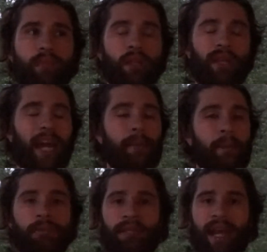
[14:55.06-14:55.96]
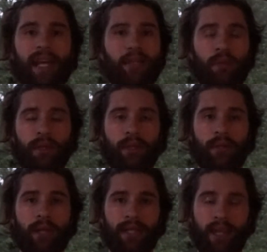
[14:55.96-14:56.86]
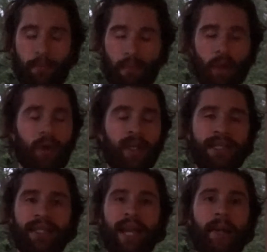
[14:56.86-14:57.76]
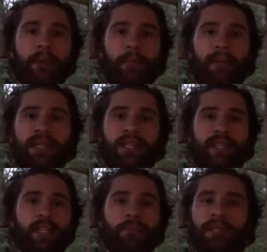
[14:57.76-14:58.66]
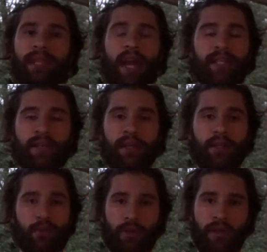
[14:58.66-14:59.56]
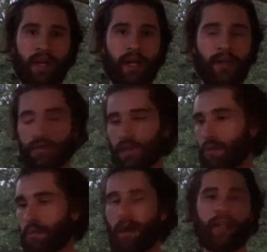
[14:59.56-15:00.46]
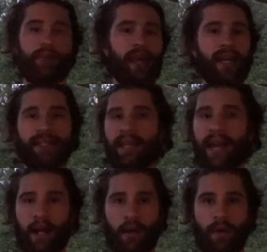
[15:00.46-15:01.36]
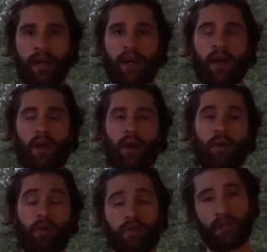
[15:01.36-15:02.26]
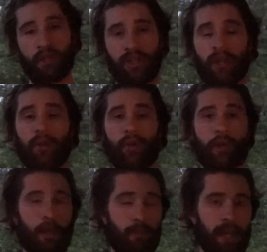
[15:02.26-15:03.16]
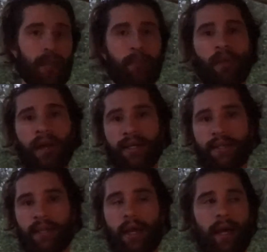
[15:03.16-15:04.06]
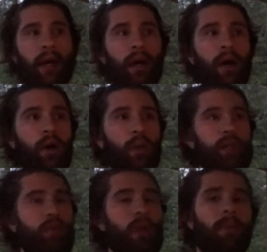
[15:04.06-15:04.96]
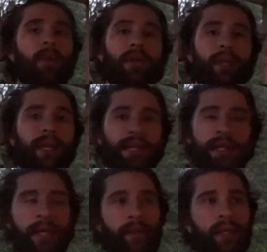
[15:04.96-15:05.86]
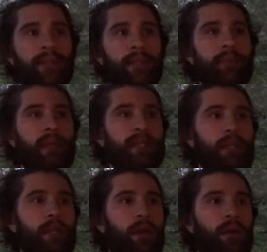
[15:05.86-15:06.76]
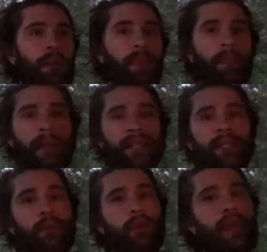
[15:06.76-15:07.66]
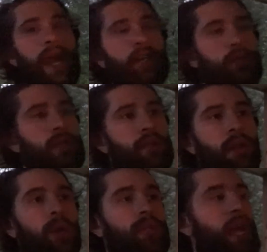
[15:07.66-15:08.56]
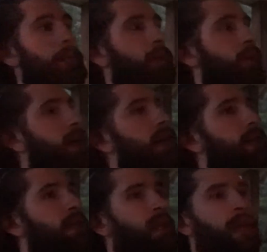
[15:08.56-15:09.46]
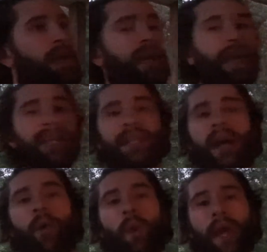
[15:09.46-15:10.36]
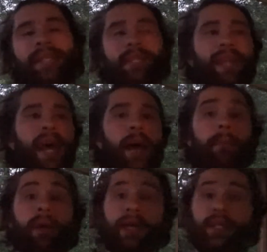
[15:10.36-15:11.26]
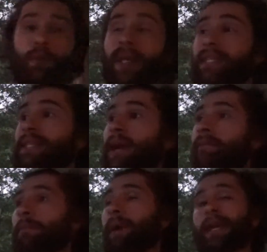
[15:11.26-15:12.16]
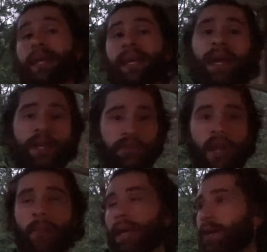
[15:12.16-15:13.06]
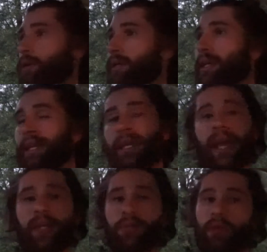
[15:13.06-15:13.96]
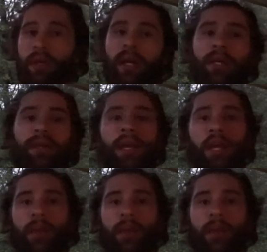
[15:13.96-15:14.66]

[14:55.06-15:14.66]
You got to be precise with it. Like I said, bulking is a time to be just as precise as when you're cutting. There's no breaks. You can't slack on it, or to show, and you're going to pay the price. Well, that's what I'm learning as I keep lifting, basically, though. Basically, when you're natural lifting, the whole time you're cutting, it's not wasted time, but it's wasted time for making gains. You're not making really any gains when you're cutting.